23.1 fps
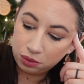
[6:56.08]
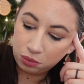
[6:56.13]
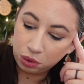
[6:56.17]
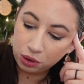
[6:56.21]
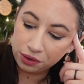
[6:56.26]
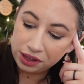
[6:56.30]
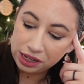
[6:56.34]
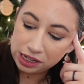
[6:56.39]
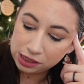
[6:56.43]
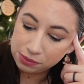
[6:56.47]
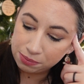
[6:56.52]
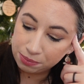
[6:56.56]
were
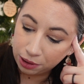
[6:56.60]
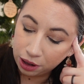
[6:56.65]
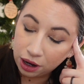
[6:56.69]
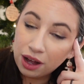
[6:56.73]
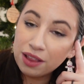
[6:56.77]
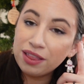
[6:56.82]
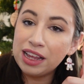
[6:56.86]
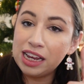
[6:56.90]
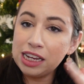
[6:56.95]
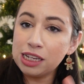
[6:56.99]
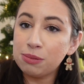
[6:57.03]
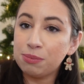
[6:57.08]

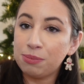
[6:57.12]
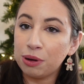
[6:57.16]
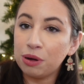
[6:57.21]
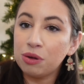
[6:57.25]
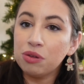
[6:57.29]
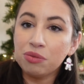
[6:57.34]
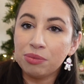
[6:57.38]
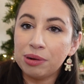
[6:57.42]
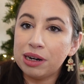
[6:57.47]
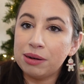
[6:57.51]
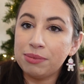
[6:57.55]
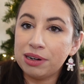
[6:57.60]
these
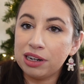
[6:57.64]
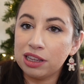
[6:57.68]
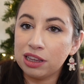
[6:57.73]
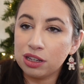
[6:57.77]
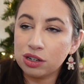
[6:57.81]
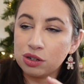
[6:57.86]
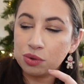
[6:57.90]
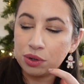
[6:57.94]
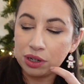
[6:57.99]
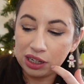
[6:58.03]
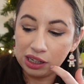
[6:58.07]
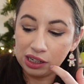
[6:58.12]
both might have been in the
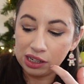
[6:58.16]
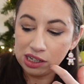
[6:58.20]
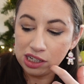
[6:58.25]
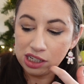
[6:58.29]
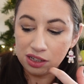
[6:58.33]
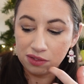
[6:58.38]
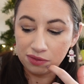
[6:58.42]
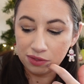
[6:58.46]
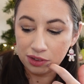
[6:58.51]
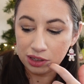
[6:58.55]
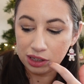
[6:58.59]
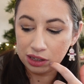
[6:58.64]

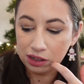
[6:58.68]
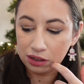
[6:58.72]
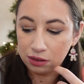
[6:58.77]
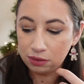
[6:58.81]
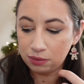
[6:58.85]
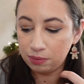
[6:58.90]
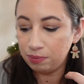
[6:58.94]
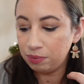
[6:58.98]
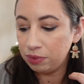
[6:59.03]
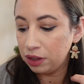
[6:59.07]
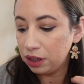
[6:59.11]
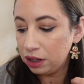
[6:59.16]
2018 video.
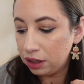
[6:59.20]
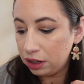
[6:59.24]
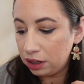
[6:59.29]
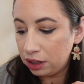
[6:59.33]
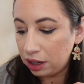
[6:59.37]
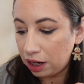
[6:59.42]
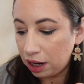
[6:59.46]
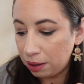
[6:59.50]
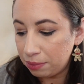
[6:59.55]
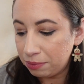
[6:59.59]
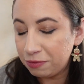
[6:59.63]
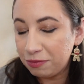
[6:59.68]

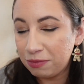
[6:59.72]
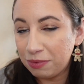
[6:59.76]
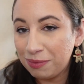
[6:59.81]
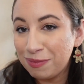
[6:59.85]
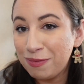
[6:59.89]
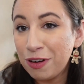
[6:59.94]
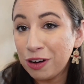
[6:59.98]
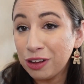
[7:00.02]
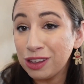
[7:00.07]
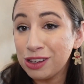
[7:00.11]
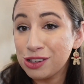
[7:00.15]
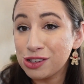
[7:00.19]
I'm
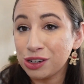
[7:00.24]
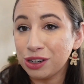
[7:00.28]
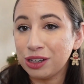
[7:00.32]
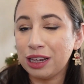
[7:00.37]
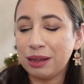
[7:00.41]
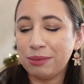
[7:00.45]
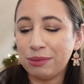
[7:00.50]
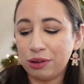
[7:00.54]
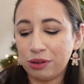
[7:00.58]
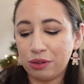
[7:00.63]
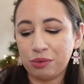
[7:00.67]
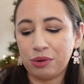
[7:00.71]
fairly certain they
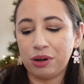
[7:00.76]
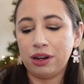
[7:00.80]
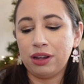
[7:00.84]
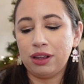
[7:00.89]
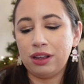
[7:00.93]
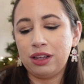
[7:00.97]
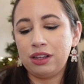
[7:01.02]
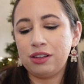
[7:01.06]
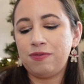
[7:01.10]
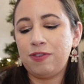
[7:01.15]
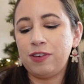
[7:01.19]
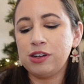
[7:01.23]
both were.
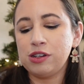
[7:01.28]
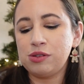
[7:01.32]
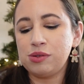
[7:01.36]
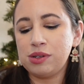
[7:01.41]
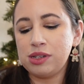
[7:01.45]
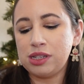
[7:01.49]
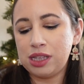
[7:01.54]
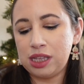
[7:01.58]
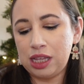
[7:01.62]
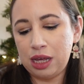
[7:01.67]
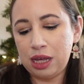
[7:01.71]
The first was